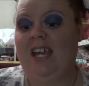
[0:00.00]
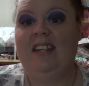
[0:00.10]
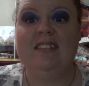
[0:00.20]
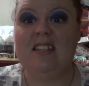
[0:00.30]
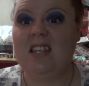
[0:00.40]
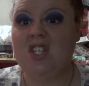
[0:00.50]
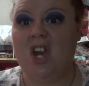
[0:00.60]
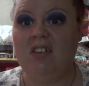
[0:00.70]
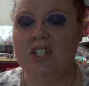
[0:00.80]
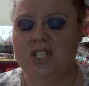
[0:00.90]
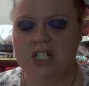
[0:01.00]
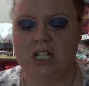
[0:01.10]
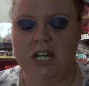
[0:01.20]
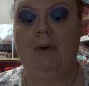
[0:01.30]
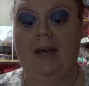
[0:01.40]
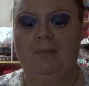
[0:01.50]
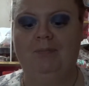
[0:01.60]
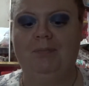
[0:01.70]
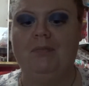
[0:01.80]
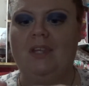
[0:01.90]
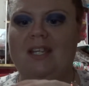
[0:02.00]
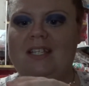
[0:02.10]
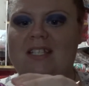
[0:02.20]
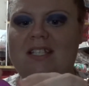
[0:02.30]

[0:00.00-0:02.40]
these at the Dollar Tree, but it's